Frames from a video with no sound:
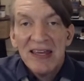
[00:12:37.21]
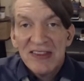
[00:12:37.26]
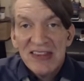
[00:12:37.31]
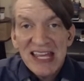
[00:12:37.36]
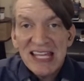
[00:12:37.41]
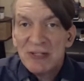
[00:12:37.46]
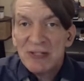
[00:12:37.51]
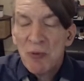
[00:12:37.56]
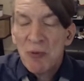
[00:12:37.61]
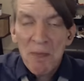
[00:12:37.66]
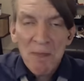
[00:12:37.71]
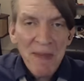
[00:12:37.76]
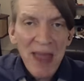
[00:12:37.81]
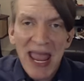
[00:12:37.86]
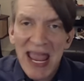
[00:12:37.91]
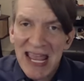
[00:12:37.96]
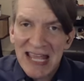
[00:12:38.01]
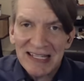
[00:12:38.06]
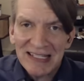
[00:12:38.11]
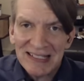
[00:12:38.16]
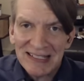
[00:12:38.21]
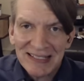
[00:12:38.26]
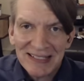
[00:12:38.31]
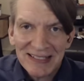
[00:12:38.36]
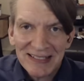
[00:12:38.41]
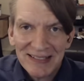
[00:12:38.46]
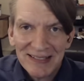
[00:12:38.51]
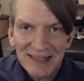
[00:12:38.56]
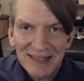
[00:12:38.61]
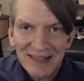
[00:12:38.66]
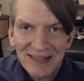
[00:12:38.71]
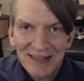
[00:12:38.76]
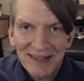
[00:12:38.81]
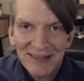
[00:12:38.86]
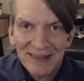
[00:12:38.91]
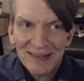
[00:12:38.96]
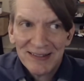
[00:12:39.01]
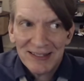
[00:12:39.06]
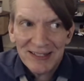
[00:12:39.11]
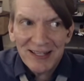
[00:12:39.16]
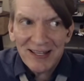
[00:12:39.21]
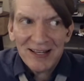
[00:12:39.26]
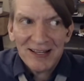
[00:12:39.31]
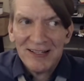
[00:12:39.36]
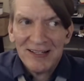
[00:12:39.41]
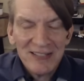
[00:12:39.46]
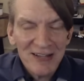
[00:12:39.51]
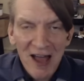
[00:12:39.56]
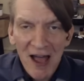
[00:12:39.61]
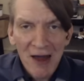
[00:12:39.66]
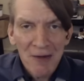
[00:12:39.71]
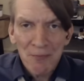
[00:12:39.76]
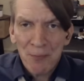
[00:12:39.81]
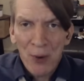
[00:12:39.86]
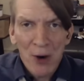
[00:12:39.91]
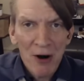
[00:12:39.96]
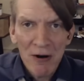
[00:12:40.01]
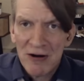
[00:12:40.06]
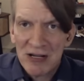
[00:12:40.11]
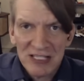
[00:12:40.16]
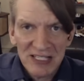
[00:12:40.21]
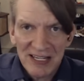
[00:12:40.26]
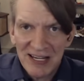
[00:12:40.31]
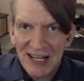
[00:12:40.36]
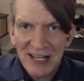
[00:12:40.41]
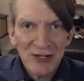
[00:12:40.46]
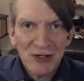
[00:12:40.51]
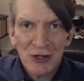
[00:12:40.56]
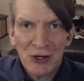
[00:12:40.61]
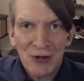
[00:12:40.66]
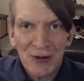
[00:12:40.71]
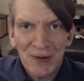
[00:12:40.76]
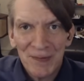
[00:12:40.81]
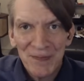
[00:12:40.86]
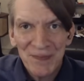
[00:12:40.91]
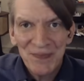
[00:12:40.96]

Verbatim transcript: This remains a nonpartisan issue.